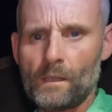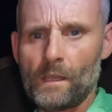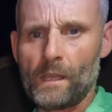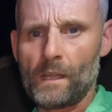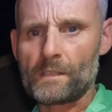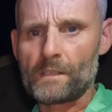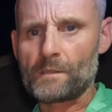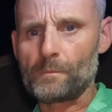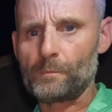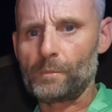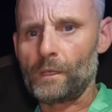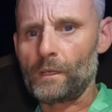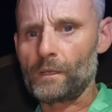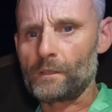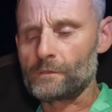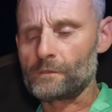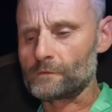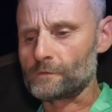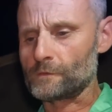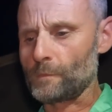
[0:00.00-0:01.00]
Anderson
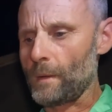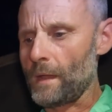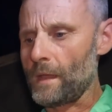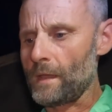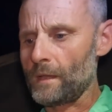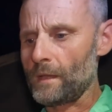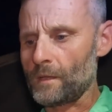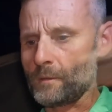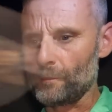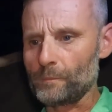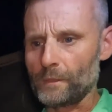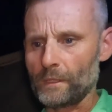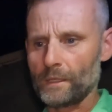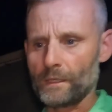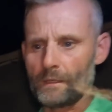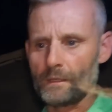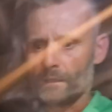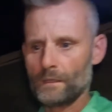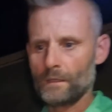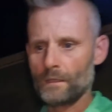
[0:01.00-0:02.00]
plug repair
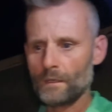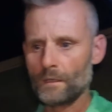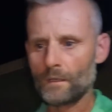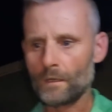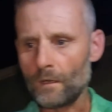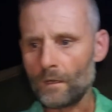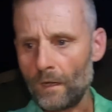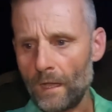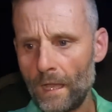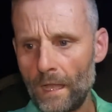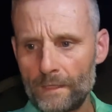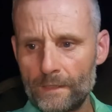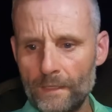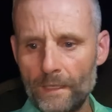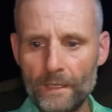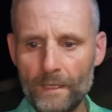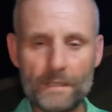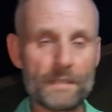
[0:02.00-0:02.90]
complete. I had